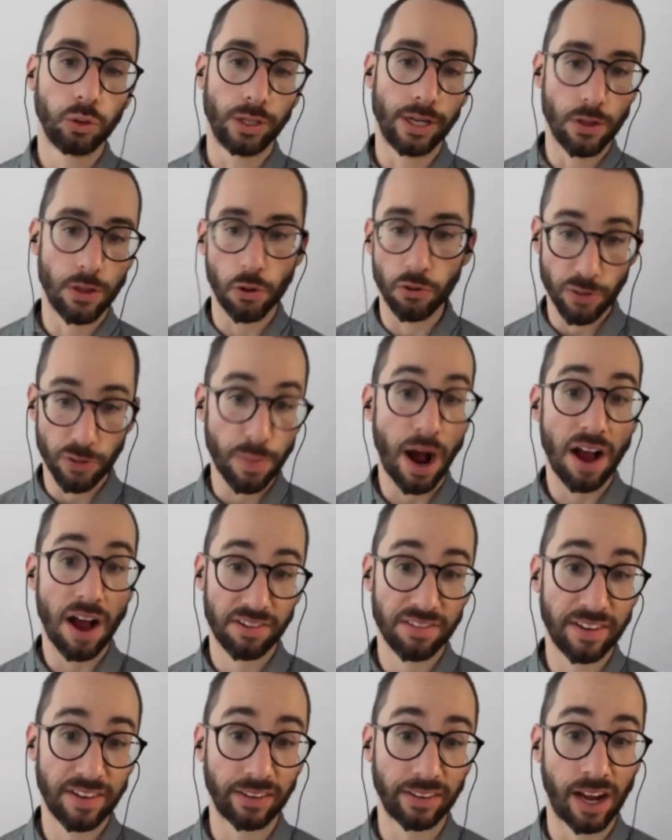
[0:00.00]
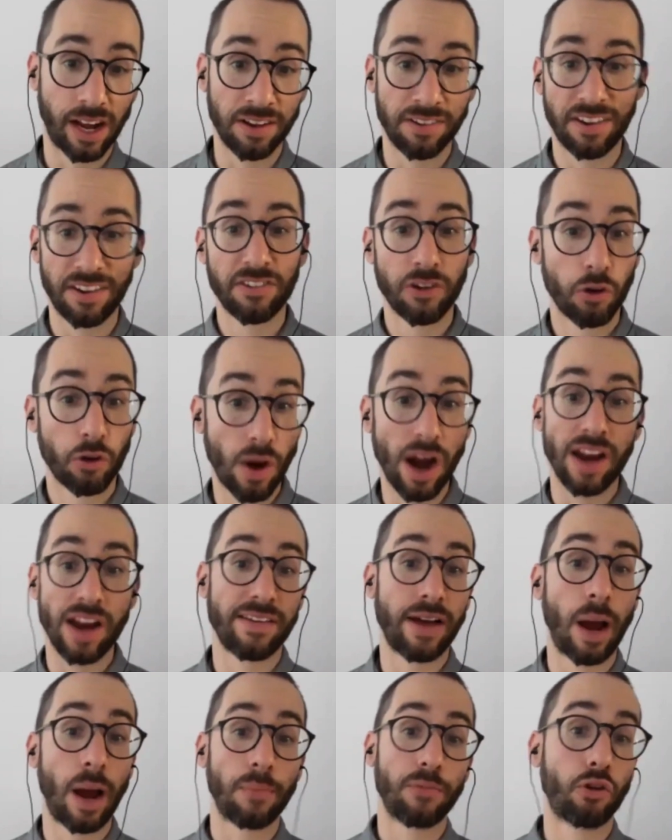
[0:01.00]
And those deposit deadlines, that's a great
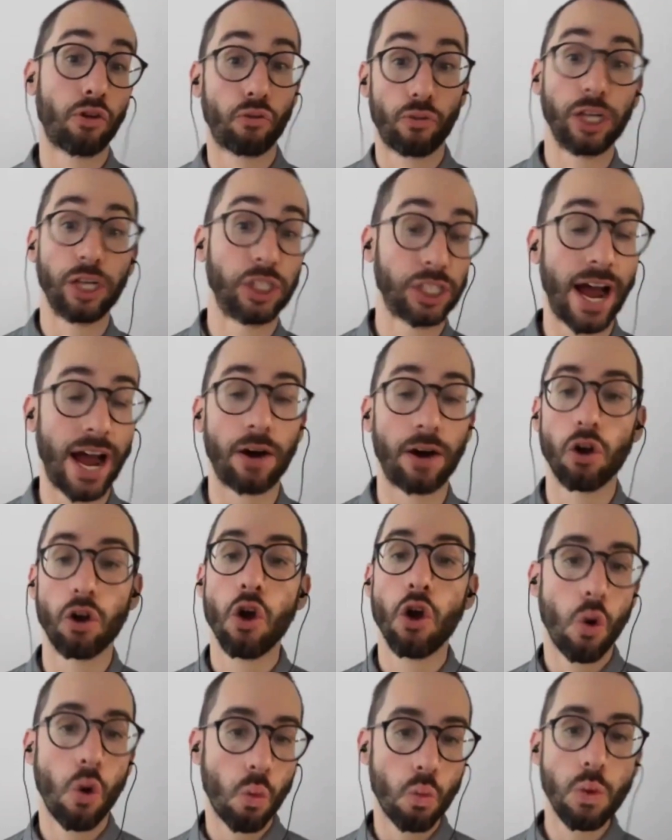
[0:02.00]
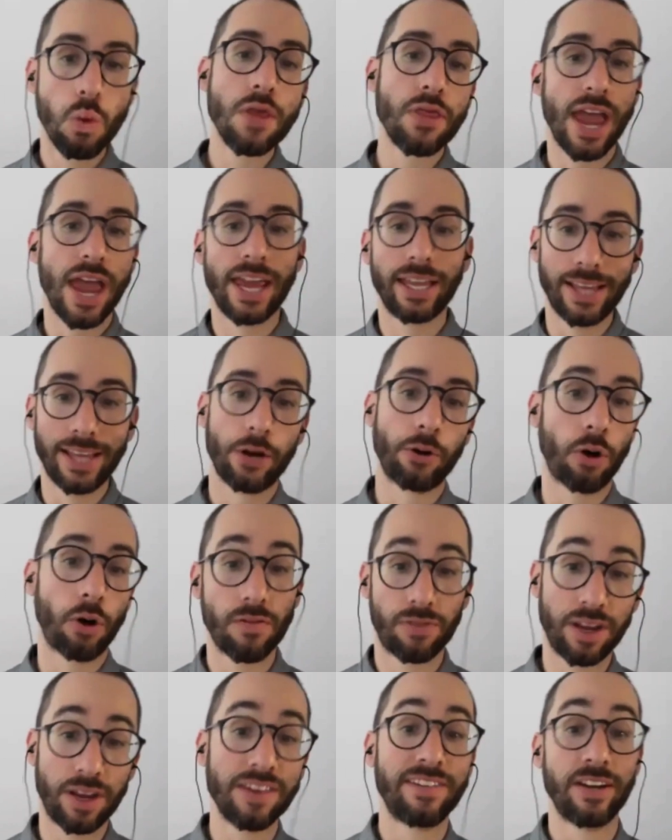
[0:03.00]
time to reach out with a letter of
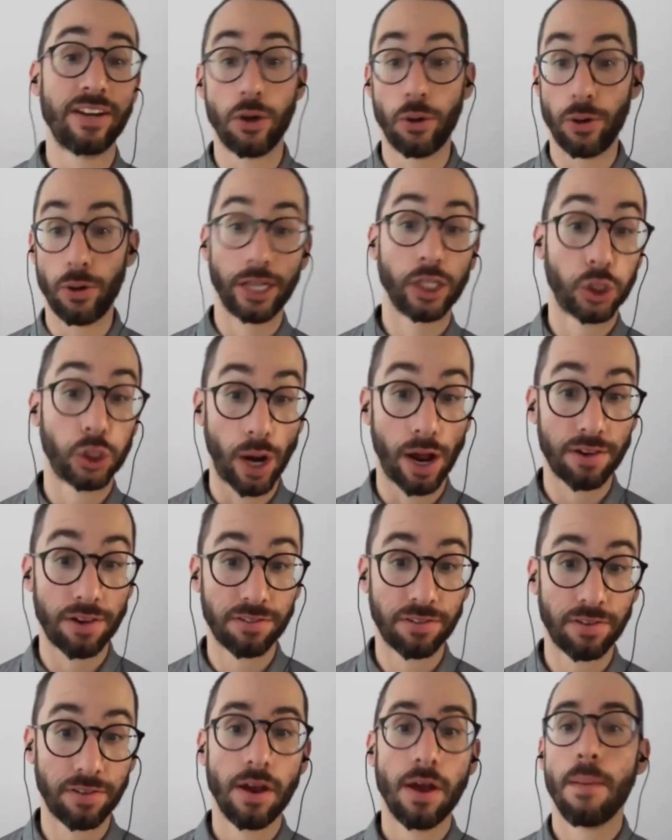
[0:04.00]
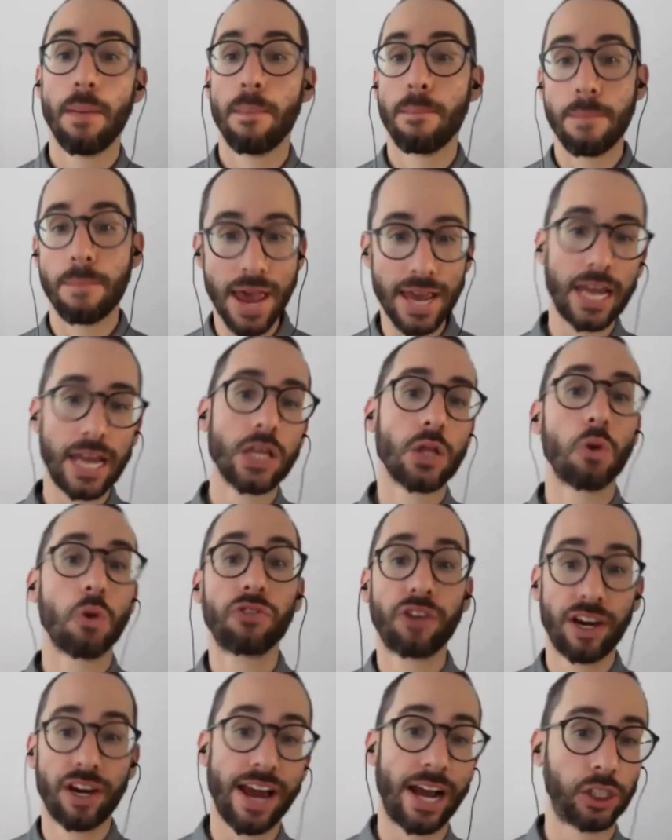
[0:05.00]
continued interest, making those
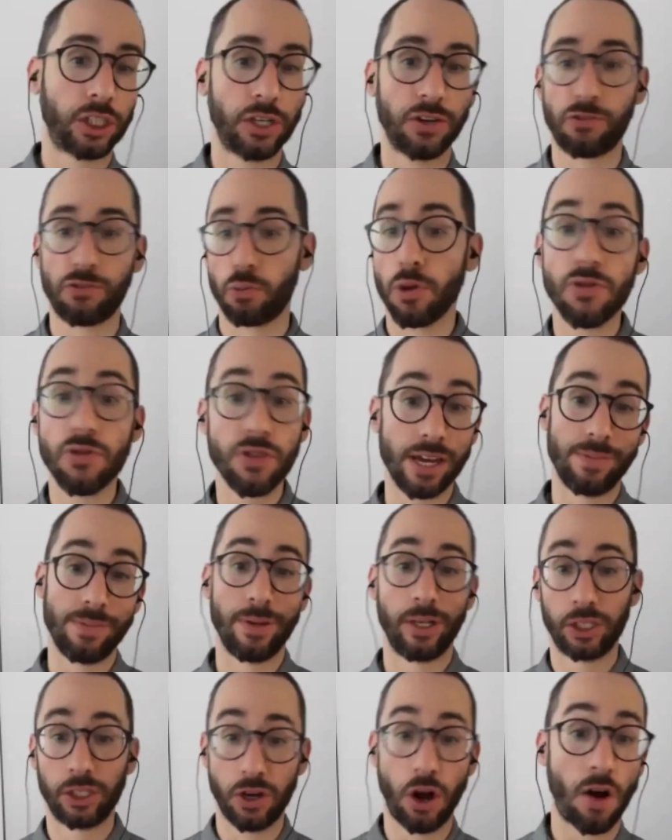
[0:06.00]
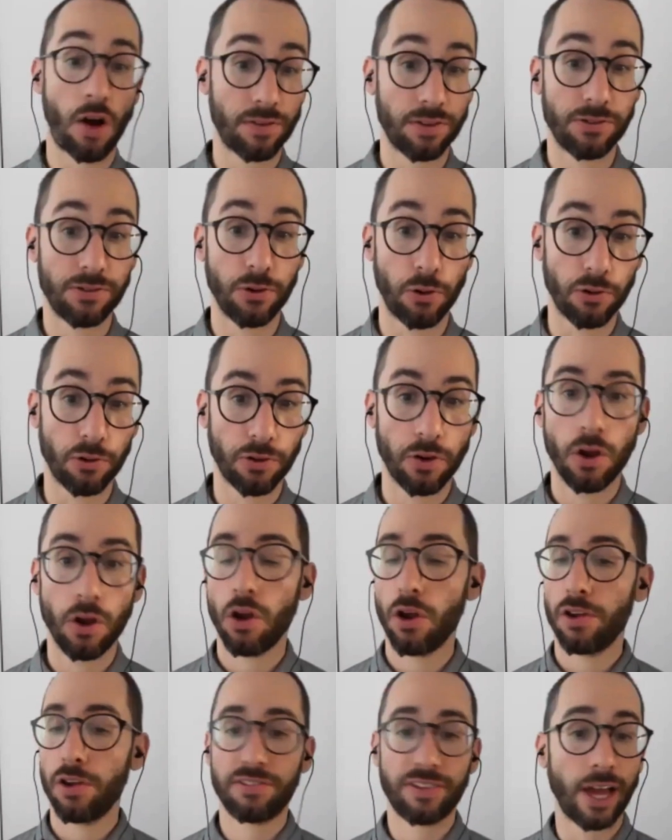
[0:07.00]
connections with the admission officers,
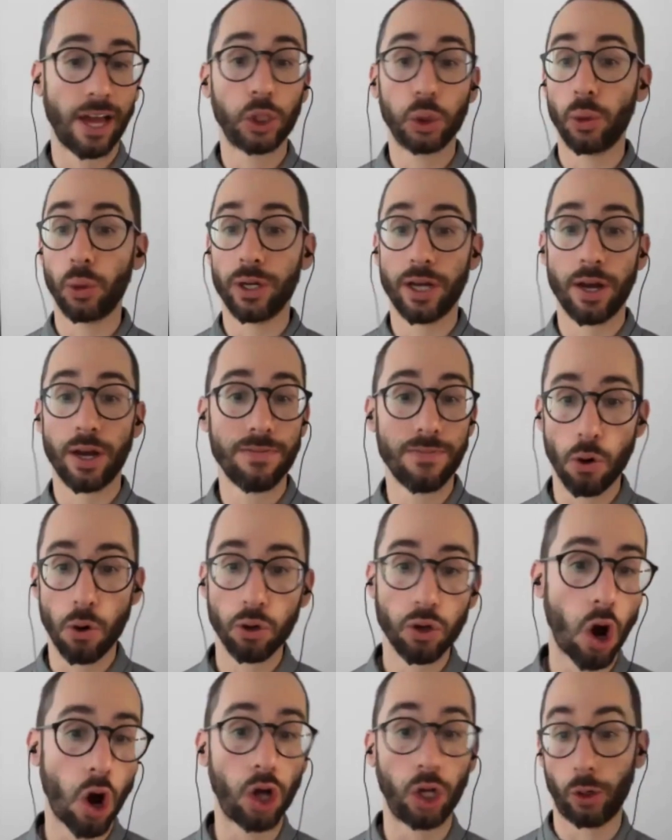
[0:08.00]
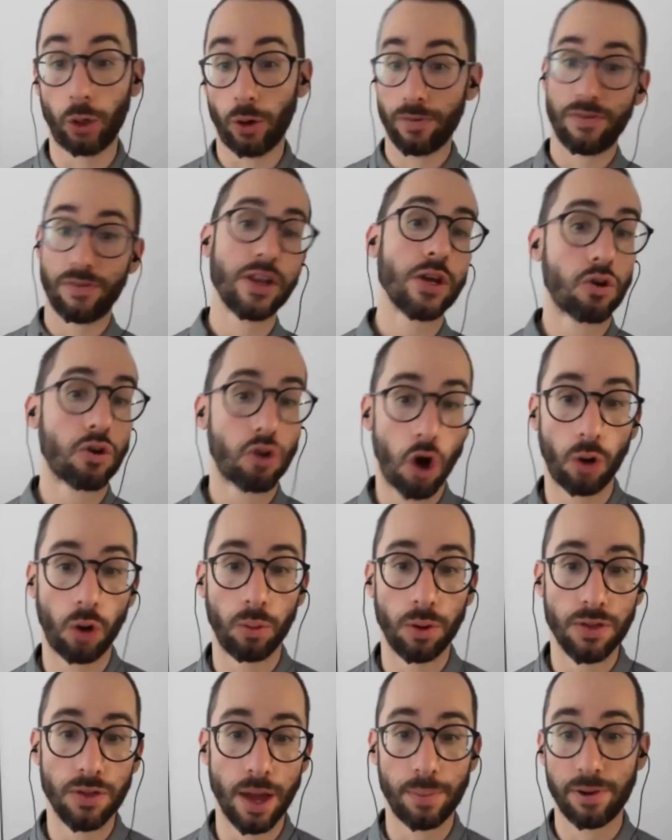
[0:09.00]
scheduling a phone call or a video call with
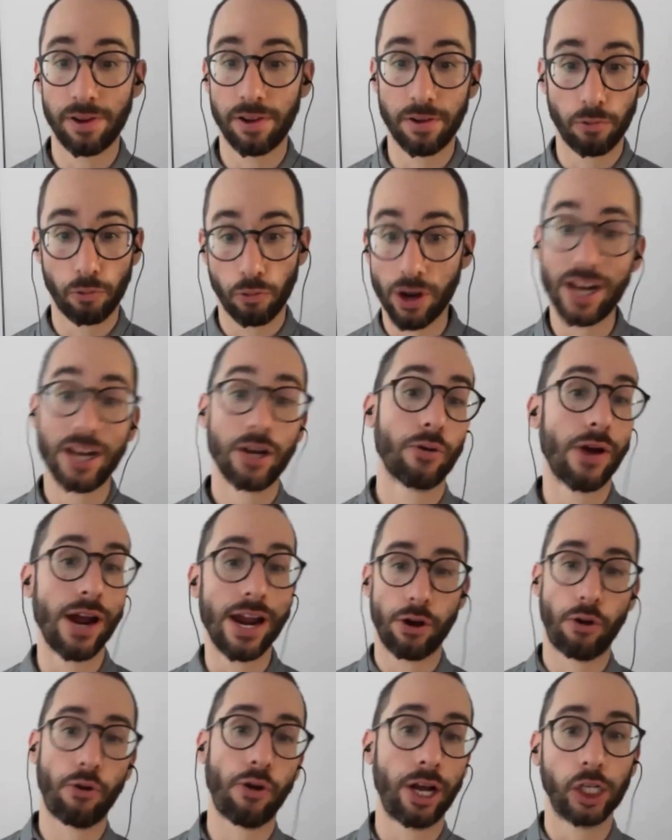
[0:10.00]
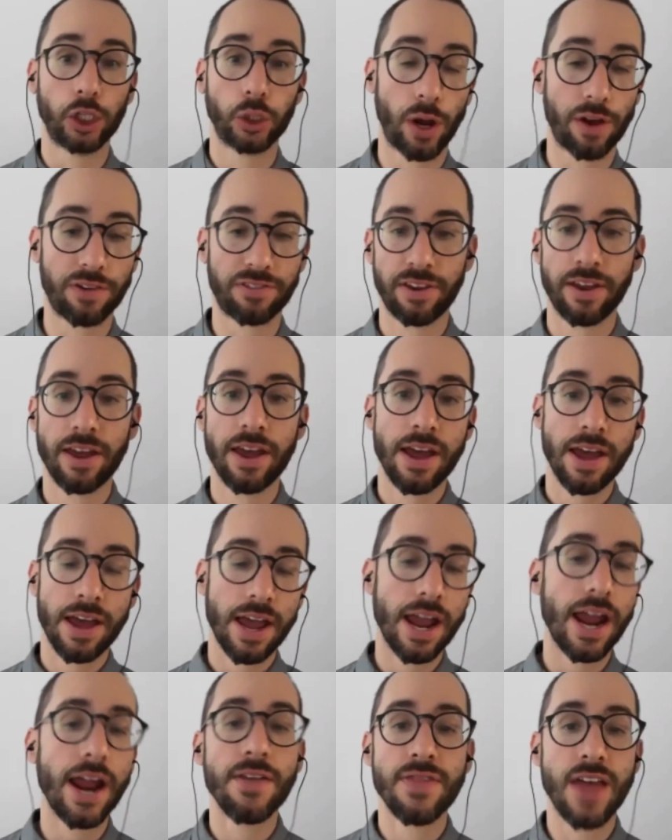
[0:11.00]
them to reiterate your interest
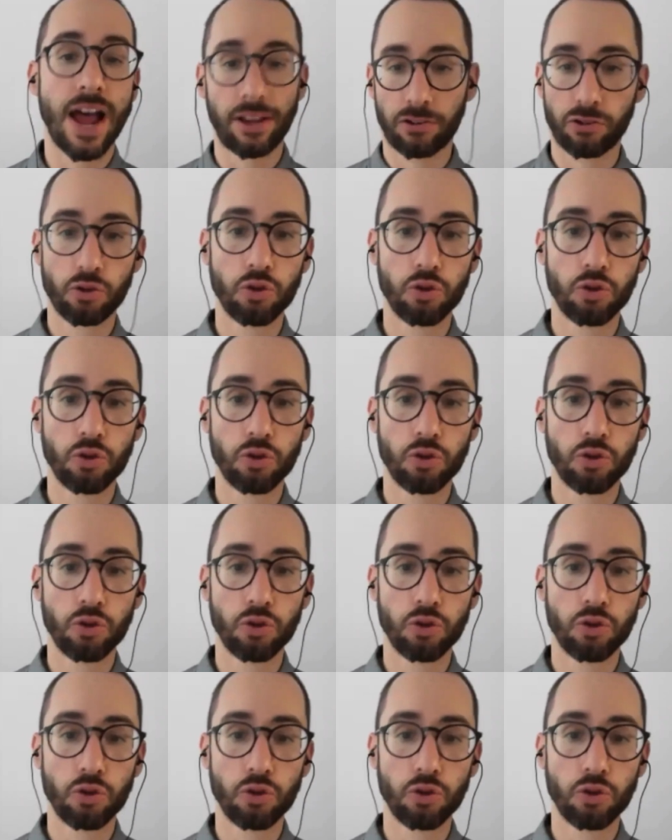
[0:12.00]
in that school.